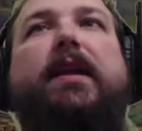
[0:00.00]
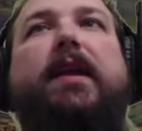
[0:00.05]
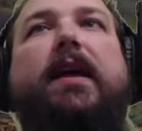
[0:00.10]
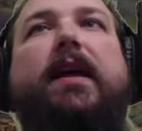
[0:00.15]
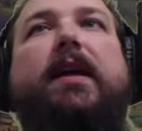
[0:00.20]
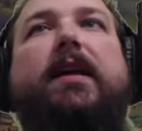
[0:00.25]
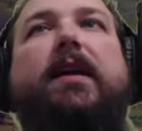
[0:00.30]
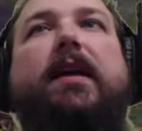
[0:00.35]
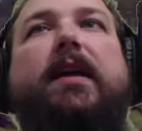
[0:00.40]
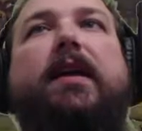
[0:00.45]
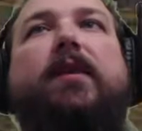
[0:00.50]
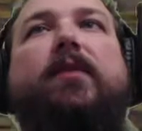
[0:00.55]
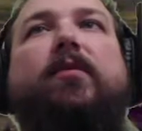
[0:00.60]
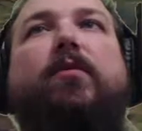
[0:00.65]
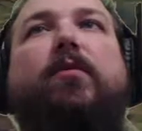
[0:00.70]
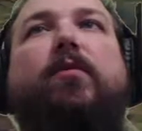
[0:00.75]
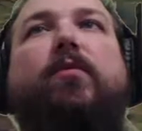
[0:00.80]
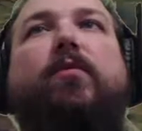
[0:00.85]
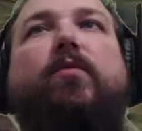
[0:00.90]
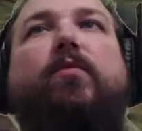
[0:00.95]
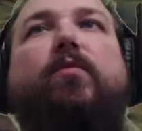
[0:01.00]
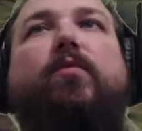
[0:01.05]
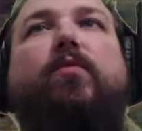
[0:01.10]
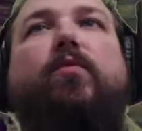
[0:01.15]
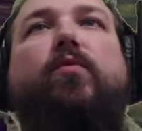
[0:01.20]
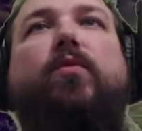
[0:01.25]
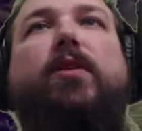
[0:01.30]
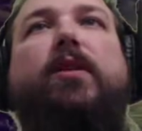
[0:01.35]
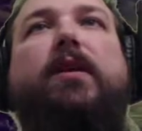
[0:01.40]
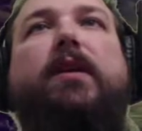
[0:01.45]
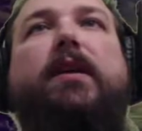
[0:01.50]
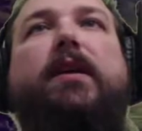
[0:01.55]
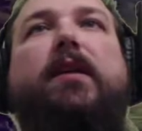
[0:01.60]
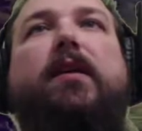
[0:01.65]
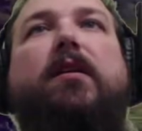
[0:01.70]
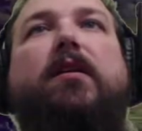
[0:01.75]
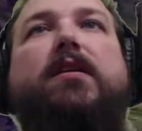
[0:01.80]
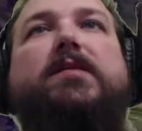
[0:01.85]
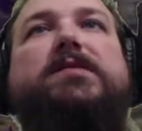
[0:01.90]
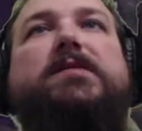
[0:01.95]
It had a really
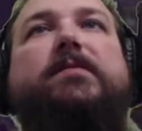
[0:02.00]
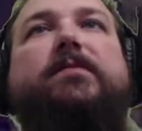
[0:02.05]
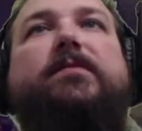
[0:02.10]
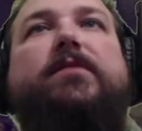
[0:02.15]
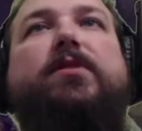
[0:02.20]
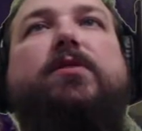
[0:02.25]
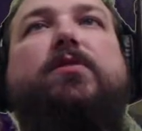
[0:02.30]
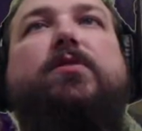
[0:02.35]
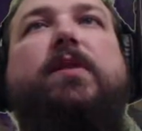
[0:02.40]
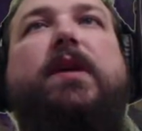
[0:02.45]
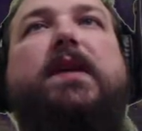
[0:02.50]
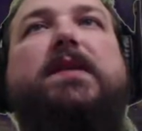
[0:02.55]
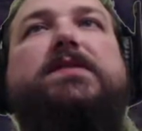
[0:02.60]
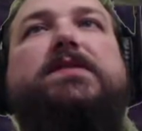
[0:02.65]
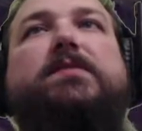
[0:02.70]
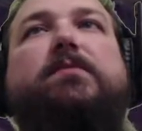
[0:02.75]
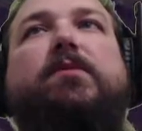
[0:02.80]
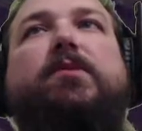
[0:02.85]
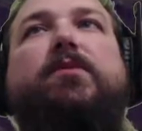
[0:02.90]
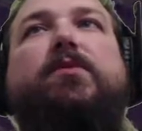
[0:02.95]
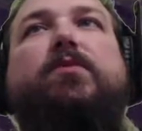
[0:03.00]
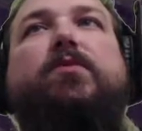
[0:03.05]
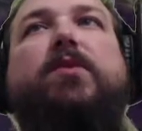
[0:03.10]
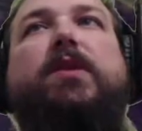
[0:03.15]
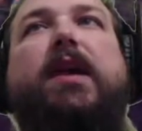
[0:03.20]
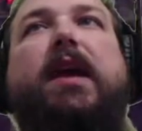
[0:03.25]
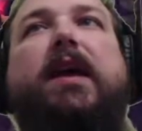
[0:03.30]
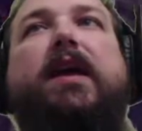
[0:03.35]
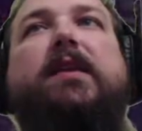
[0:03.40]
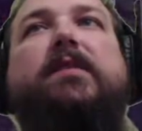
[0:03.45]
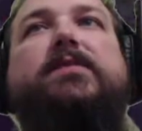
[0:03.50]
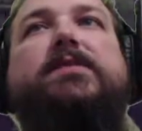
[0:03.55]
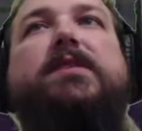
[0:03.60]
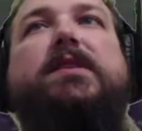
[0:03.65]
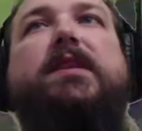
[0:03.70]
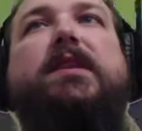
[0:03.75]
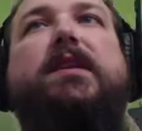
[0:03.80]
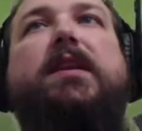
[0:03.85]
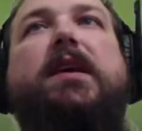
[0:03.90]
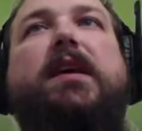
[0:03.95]
awesome view and some cool caves in
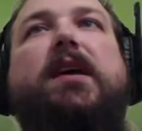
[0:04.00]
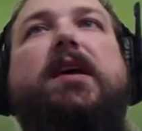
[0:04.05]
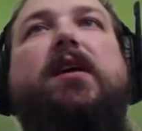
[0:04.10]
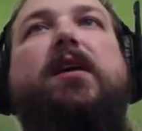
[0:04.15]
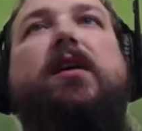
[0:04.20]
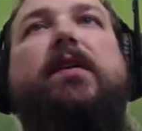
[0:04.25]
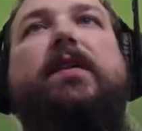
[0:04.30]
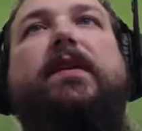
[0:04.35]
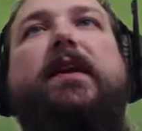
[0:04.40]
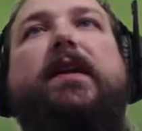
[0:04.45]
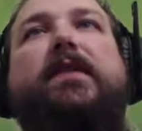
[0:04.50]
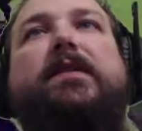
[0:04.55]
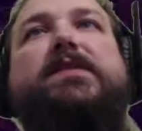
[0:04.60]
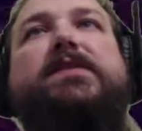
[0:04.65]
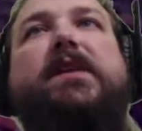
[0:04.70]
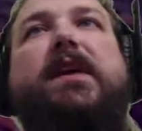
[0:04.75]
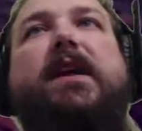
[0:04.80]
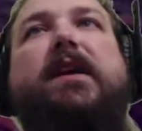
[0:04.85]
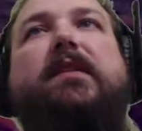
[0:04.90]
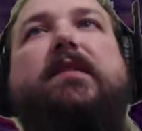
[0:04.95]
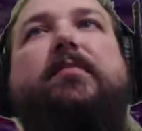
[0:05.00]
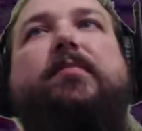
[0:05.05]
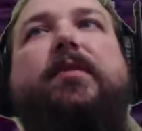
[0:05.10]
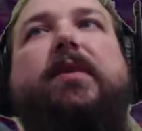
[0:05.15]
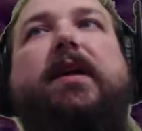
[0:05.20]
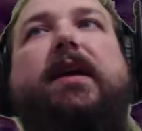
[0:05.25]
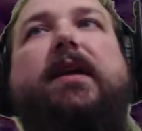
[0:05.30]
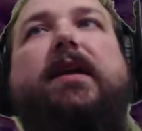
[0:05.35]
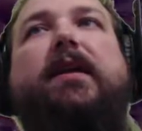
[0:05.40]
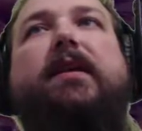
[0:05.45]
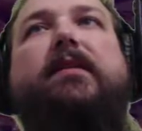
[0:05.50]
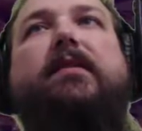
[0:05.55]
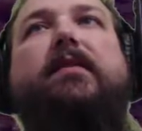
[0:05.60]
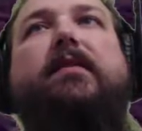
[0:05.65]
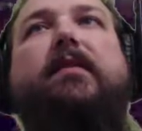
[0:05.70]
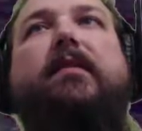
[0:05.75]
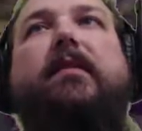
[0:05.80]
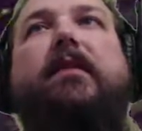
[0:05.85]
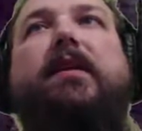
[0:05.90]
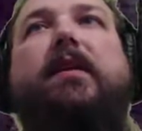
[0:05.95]
it. On the other side of the planet,
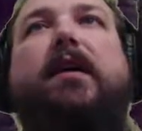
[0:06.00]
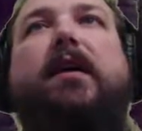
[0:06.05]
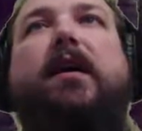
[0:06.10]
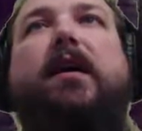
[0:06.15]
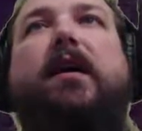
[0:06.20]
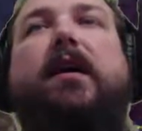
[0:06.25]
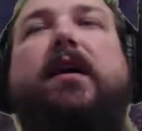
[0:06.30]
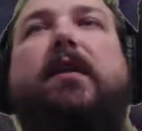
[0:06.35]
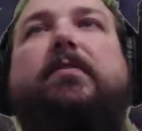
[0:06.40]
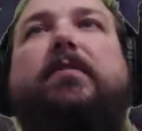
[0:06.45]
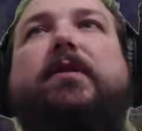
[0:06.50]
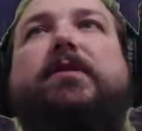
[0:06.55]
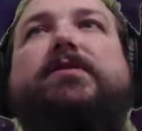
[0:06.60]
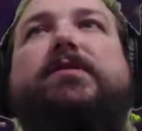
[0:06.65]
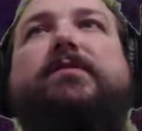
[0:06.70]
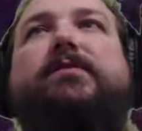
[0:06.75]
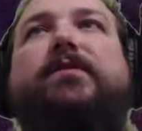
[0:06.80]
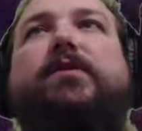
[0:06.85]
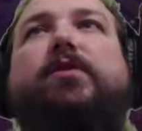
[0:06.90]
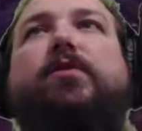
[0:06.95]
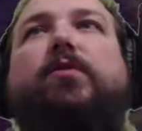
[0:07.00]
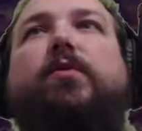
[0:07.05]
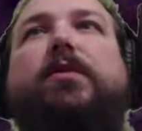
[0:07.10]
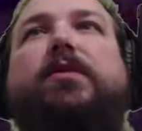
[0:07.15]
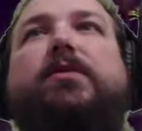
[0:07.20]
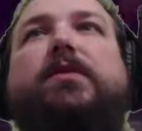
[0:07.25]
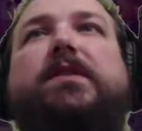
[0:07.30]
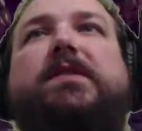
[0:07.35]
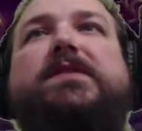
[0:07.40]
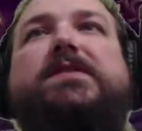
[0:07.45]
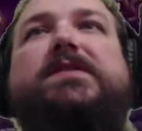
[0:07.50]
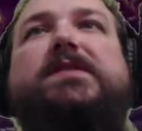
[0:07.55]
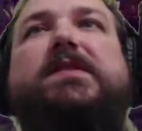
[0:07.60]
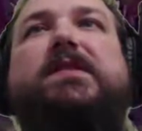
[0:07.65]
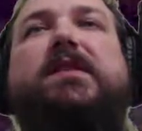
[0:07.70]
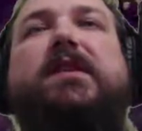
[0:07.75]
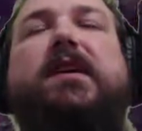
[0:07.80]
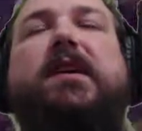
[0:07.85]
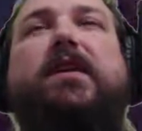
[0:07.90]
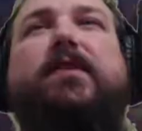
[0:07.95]
there's a view where you can see
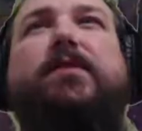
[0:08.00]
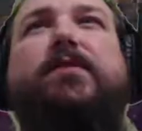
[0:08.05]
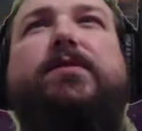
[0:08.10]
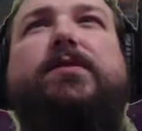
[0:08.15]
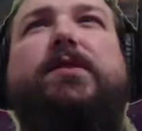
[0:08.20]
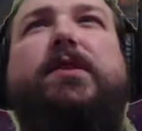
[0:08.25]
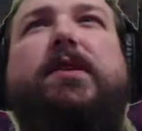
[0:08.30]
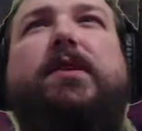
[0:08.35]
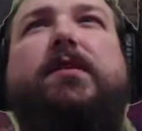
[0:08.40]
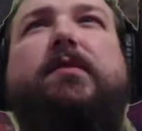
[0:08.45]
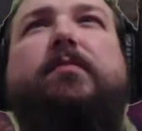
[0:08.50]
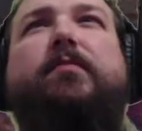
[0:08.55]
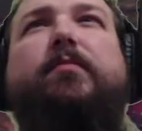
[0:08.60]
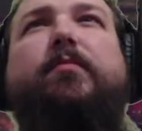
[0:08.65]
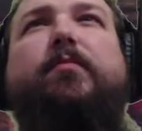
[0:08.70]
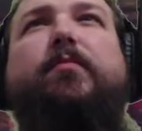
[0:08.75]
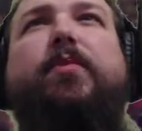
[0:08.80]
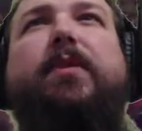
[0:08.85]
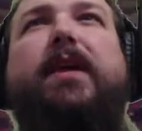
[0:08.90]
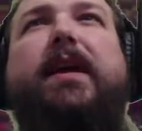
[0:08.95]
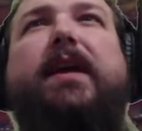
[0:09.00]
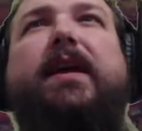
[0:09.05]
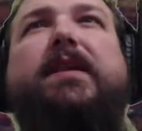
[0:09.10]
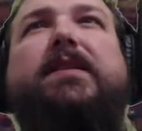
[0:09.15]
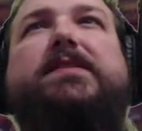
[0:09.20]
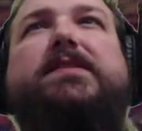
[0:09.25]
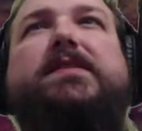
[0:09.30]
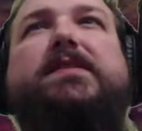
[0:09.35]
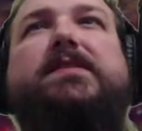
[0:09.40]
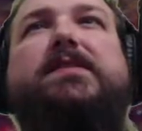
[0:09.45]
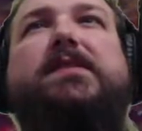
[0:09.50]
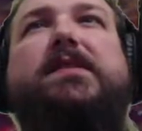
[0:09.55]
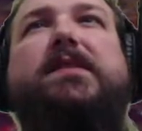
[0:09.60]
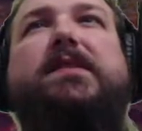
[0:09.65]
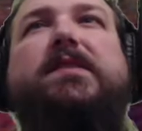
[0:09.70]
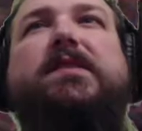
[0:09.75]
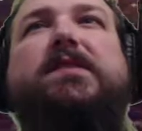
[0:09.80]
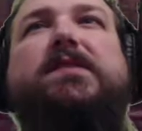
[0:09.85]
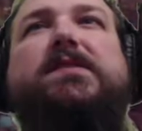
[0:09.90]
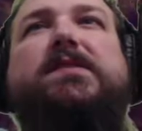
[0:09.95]
the other planets in
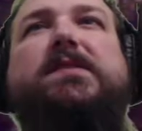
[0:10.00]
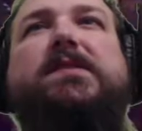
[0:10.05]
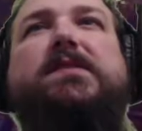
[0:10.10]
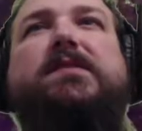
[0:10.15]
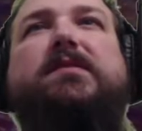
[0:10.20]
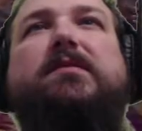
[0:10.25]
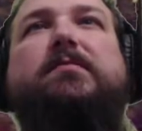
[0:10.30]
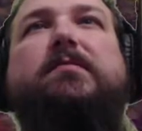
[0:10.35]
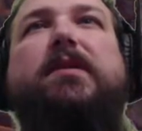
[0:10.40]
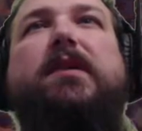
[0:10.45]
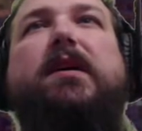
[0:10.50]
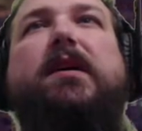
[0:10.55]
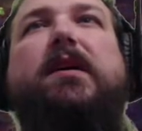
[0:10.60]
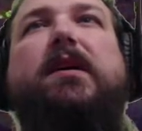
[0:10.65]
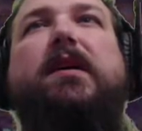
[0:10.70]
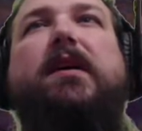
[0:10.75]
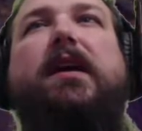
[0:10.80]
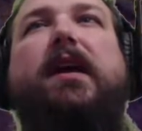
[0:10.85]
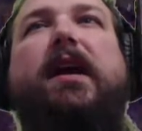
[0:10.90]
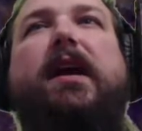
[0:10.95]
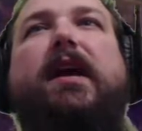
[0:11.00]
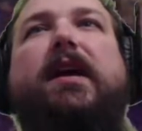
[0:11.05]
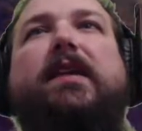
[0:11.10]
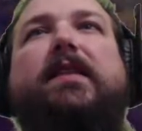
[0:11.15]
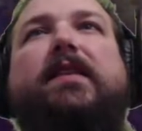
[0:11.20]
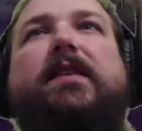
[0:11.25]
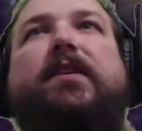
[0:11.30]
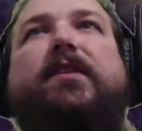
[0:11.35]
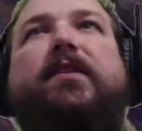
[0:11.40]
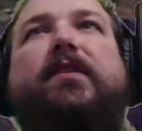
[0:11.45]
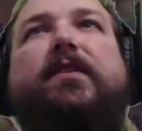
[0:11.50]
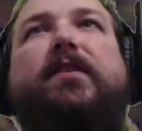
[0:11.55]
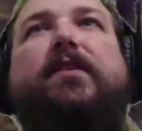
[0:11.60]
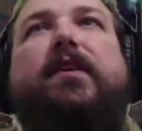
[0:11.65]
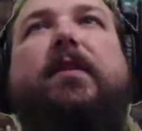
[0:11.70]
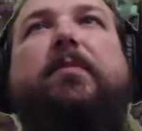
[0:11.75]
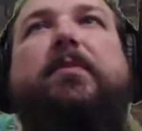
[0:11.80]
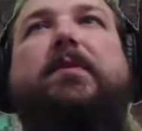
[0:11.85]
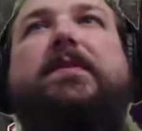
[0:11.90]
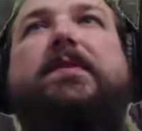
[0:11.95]
this system, and they're
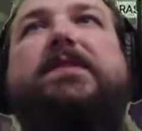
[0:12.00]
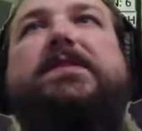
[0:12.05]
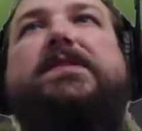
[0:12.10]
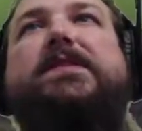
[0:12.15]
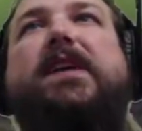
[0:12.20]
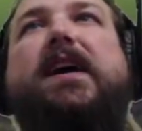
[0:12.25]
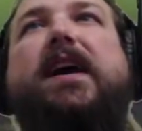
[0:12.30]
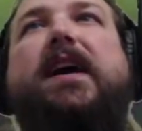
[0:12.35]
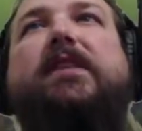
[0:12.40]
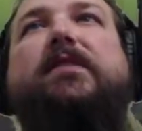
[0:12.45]
up in the sky.